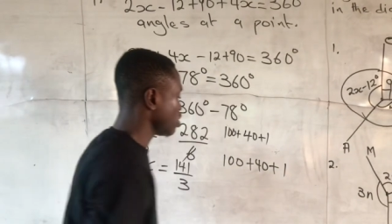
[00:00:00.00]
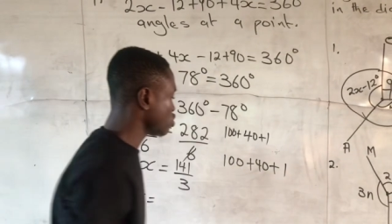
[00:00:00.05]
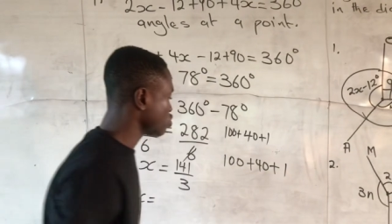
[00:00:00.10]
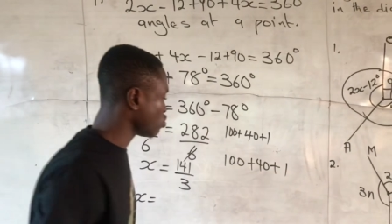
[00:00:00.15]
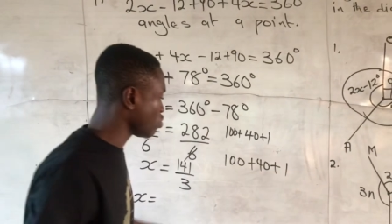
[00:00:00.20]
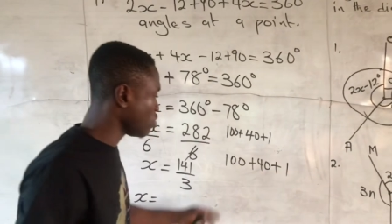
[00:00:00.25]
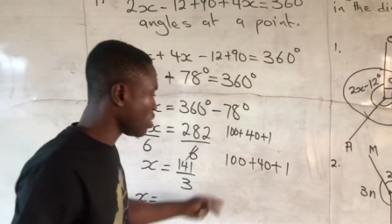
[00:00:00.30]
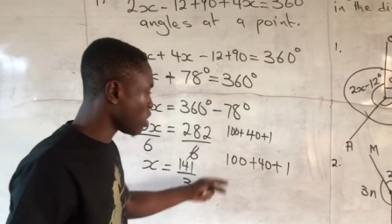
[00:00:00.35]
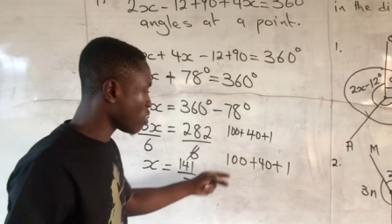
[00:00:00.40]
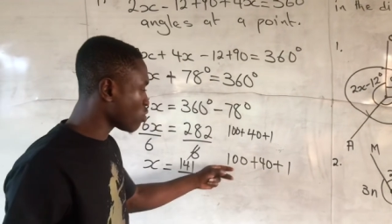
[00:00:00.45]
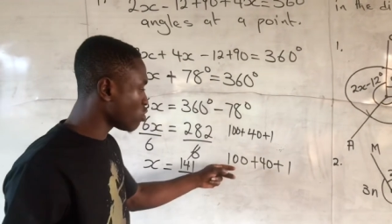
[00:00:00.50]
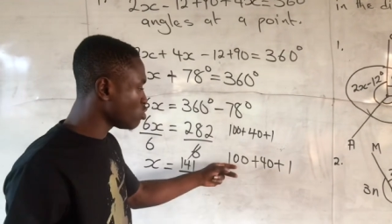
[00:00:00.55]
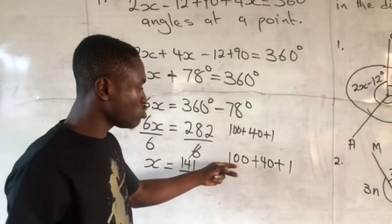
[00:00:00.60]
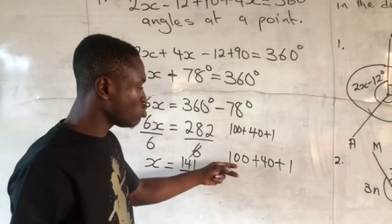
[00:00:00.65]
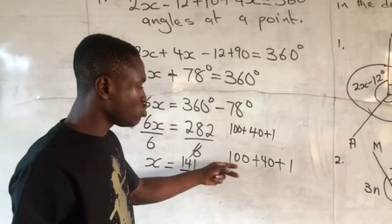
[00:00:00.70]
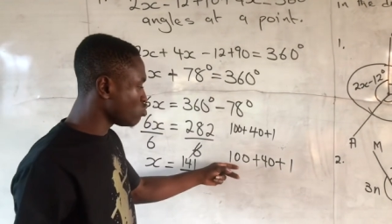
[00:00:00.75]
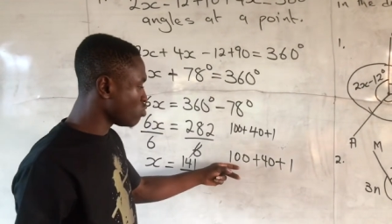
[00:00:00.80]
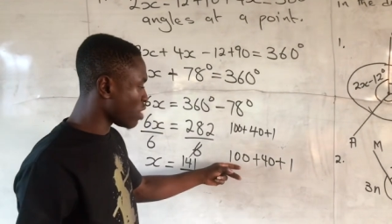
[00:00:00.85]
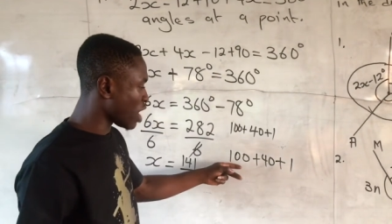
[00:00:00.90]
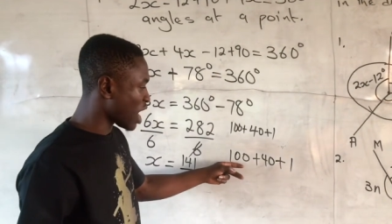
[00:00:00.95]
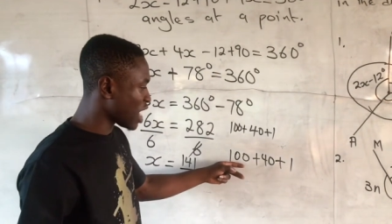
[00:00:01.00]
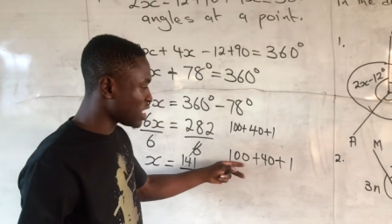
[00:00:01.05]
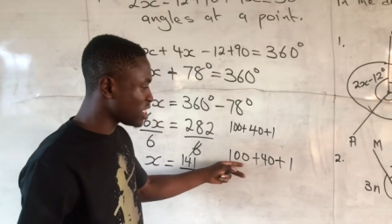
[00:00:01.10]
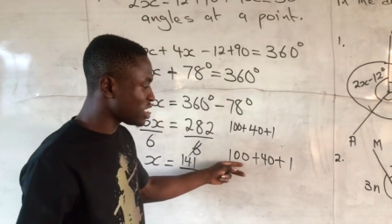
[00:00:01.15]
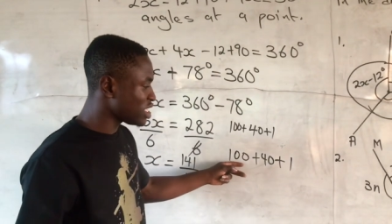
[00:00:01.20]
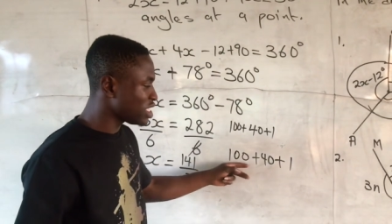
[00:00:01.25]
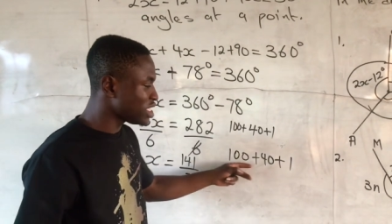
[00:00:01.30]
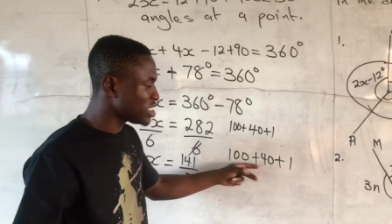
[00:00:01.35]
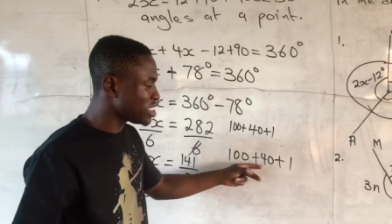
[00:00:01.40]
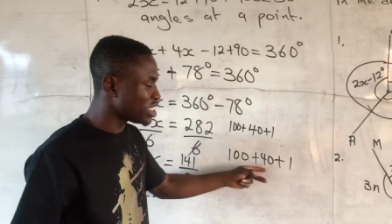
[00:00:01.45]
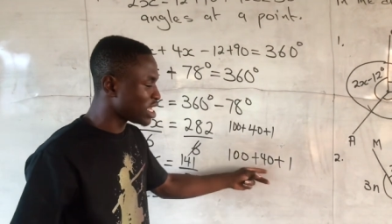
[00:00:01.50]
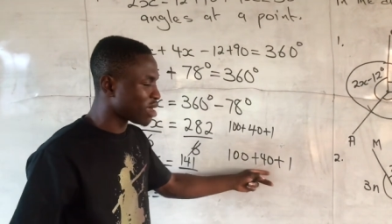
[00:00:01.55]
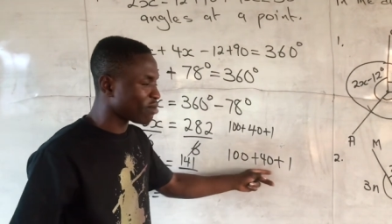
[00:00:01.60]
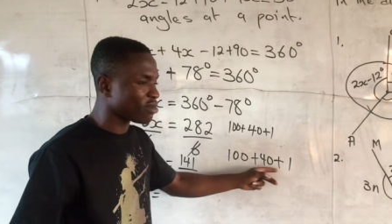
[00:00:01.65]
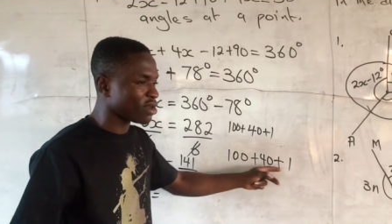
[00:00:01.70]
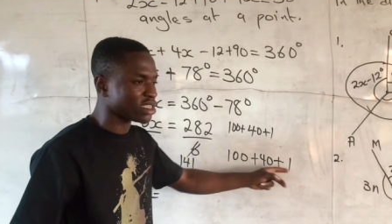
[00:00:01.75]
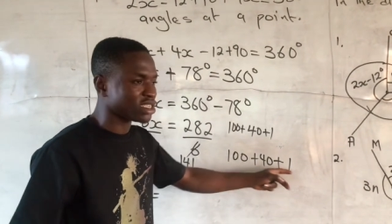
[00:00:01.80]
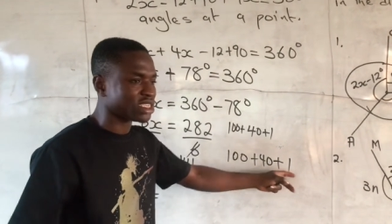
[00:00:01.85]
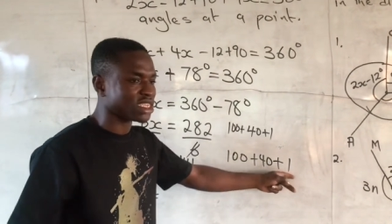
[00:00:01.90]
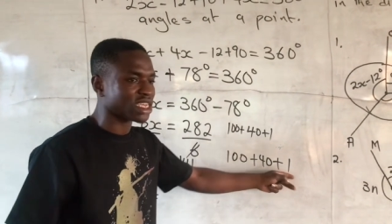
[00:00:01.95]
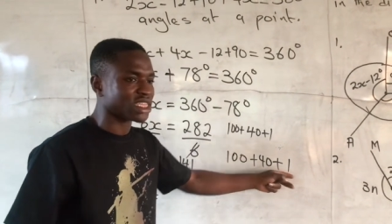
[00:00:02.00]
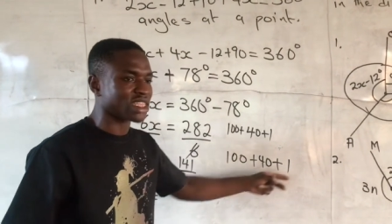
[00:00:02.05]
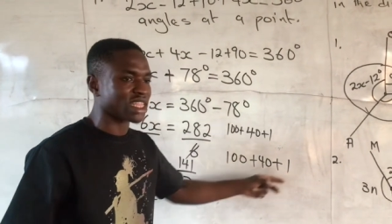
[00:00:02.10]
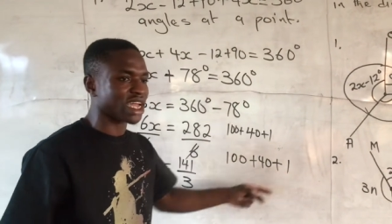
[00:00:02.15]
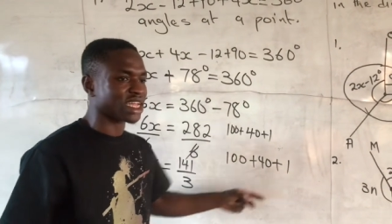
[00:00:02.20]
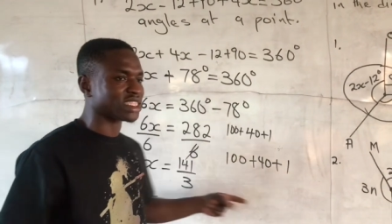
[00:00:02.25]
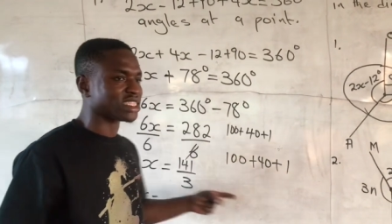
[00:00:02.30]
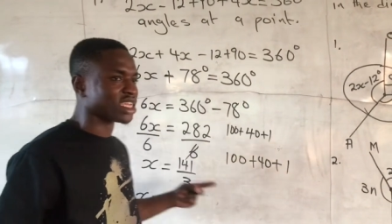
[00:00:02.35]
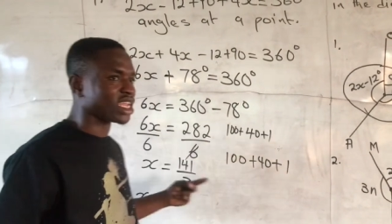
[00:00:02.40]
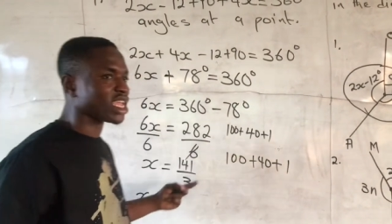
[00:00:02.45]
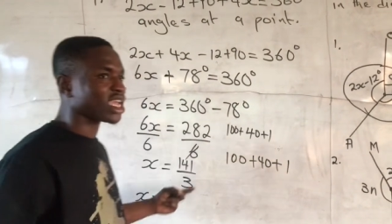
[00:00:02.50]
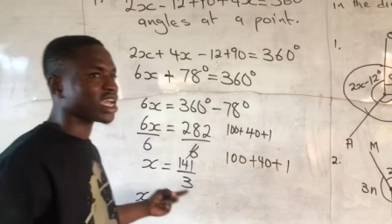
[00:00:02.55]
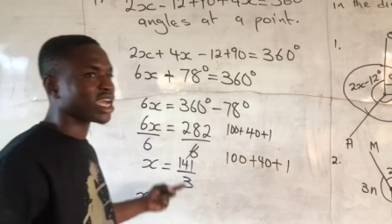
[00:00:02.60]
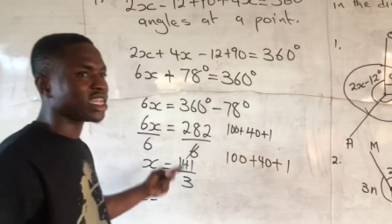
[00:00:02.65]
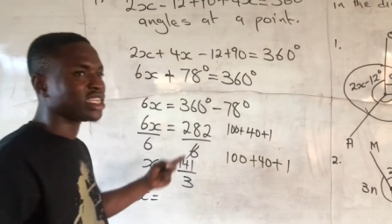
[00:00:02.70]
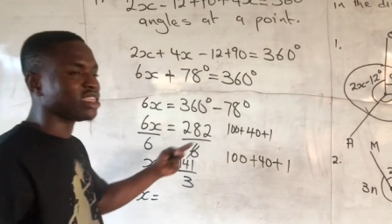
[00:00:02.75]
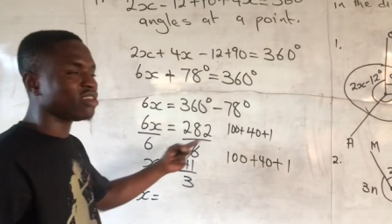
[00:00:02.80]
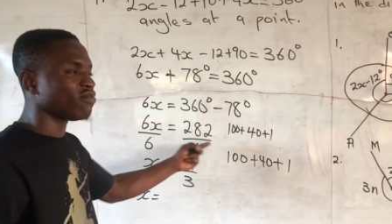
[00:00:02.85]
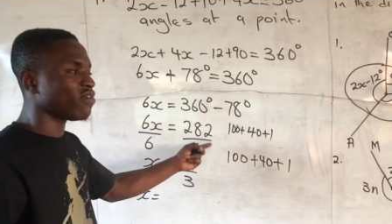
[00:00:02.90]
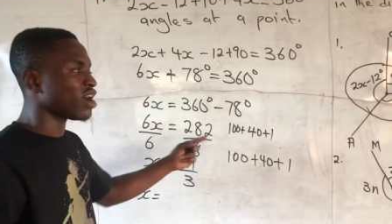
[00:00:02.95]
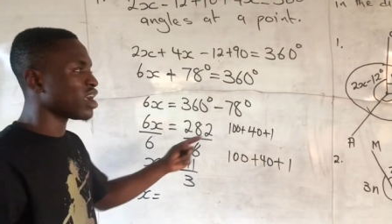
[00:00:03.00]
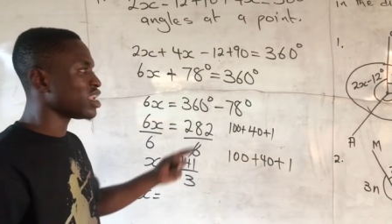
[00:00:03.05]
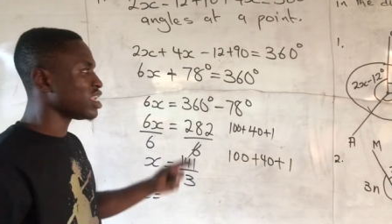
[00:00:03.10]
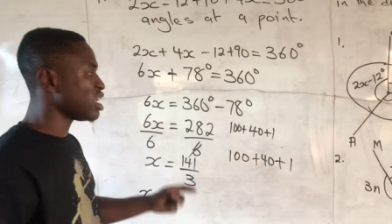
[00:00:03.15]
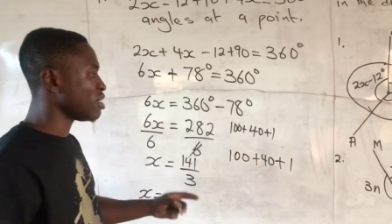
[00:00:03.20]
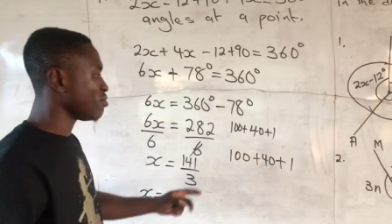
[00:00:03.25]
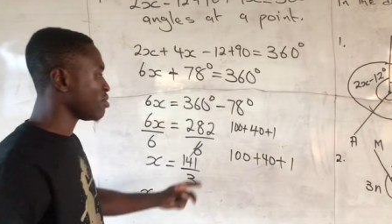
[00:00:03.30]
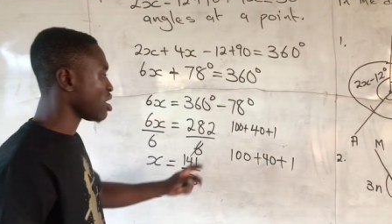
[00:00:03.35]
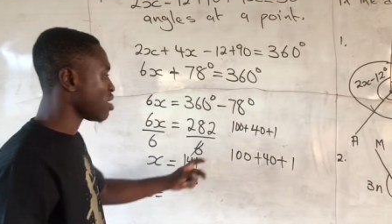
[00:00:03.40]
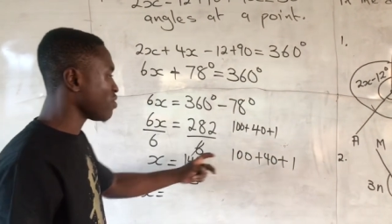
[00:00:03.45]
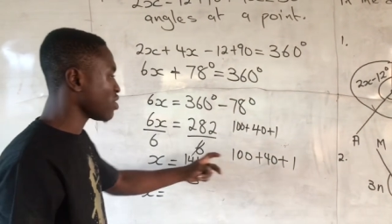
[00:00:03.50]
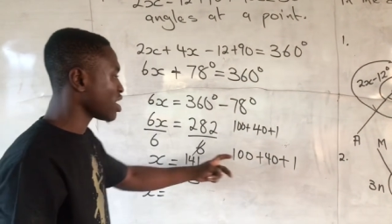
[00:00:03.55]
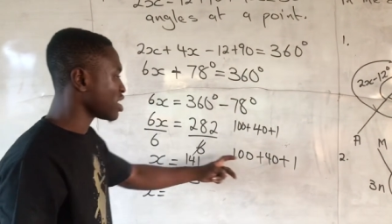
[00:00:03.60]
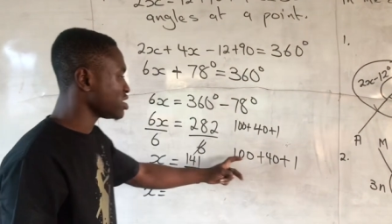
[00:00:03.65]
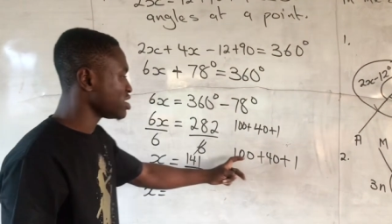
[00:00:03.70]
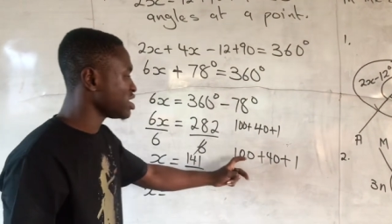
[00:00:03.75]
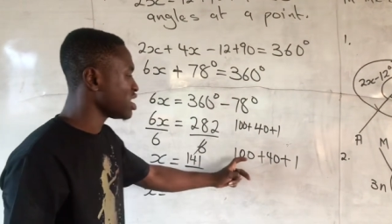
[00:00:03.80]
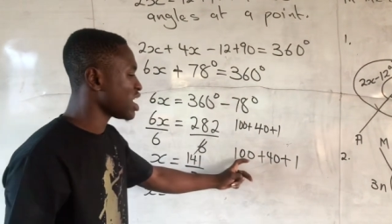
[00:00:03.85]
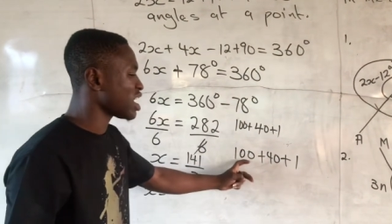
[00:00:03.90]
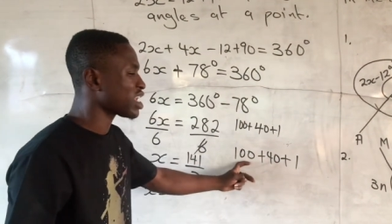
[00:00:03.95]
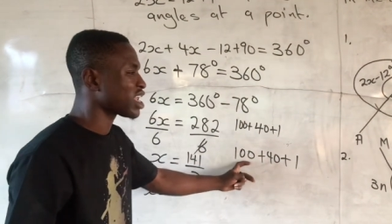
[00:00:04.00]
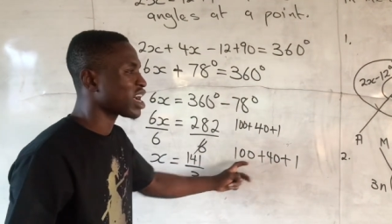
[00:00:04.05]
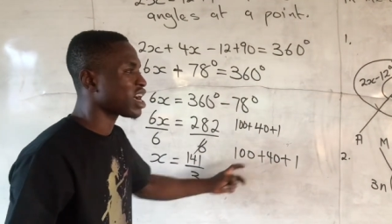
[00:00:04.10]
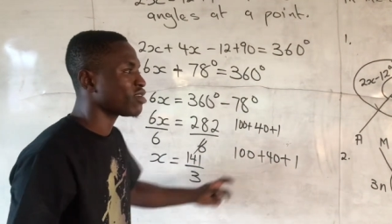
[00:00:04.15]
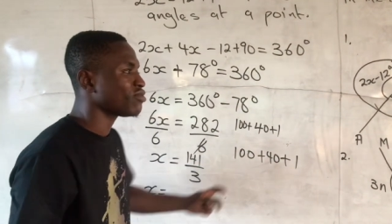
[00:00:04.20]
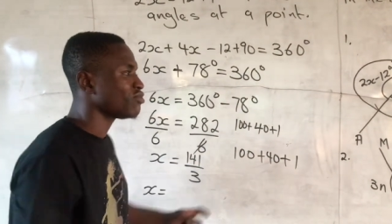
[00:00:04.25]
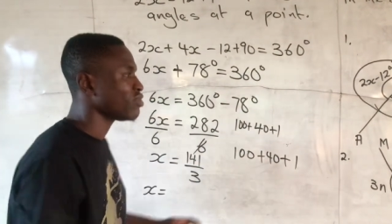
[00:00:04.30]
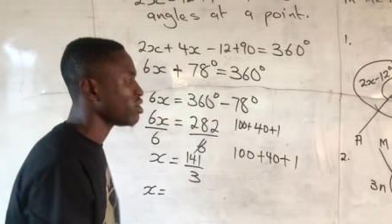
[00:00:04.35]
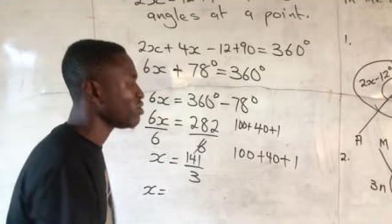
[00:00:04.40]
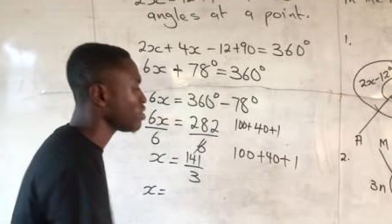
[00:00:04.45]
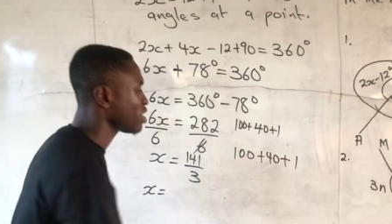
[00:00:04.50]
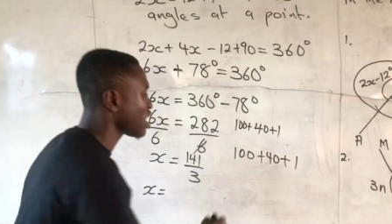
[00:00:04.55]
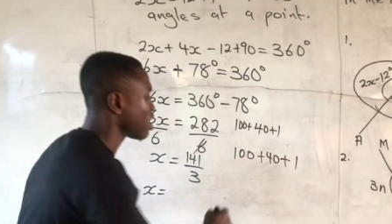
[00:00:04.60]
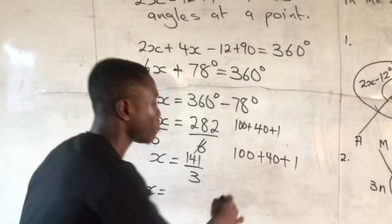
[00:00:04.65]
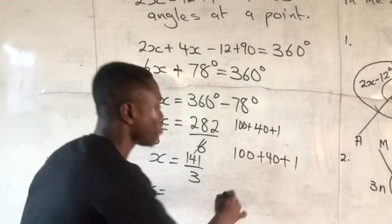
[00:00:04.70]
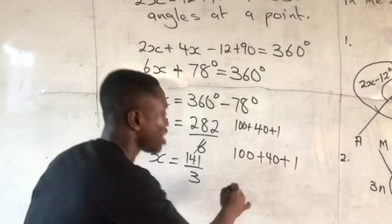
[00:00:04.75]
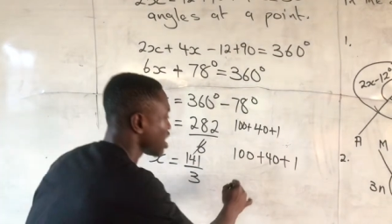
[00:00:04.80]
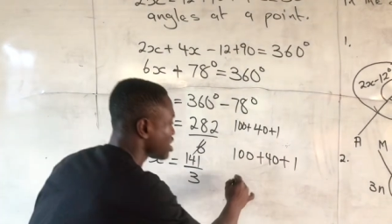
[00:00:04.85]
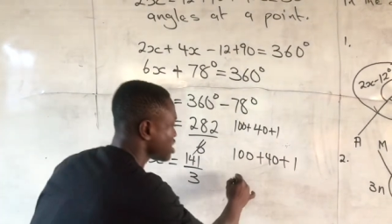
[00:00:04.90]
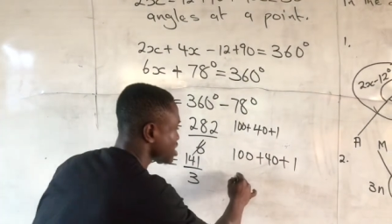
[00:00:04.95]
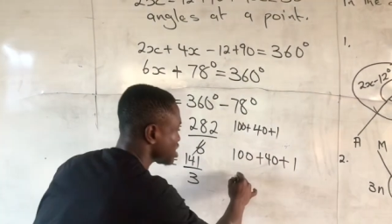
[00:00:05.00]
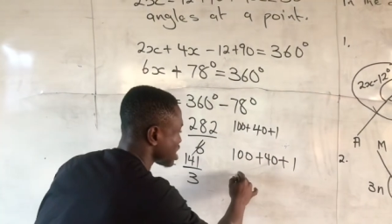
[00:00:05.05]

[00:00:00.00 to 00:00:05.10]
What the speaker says: So we are going to write these numbers such that 3 can divide them. Now we can see that 100, we can write it